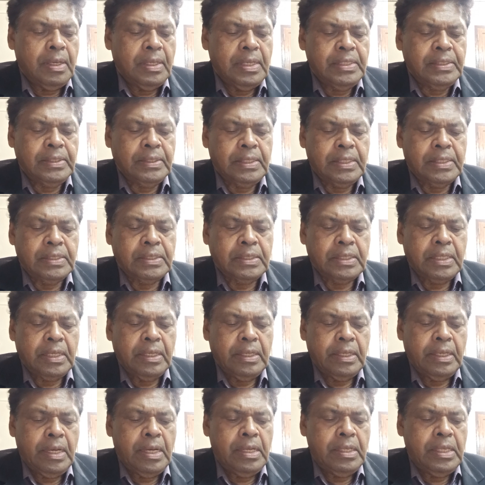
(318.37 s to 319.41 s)
discussed
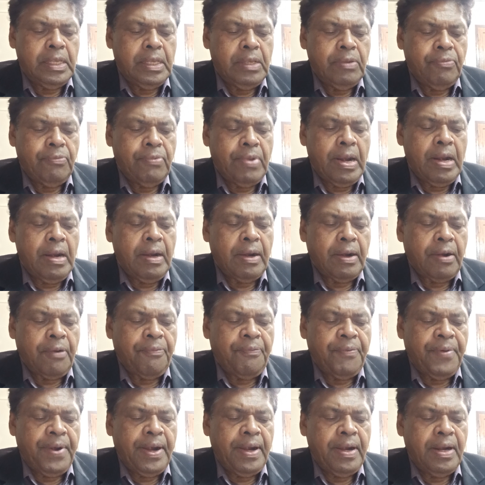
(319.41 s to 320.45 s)
in the
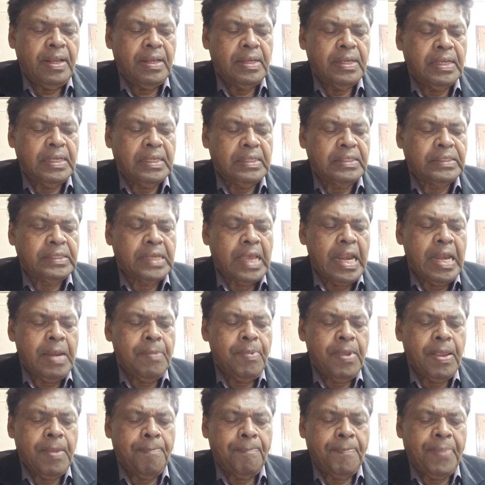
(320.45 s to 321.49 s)
well-referred
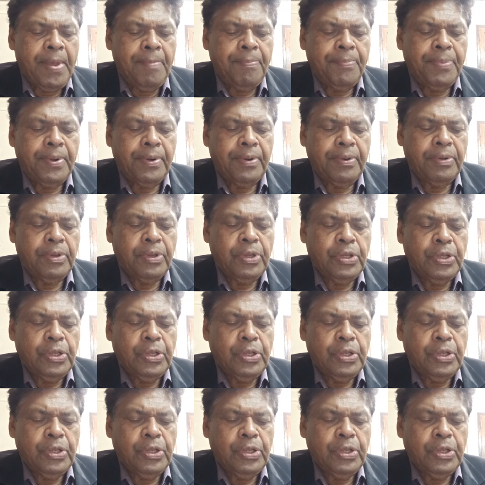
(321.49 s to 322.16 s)
scientific paper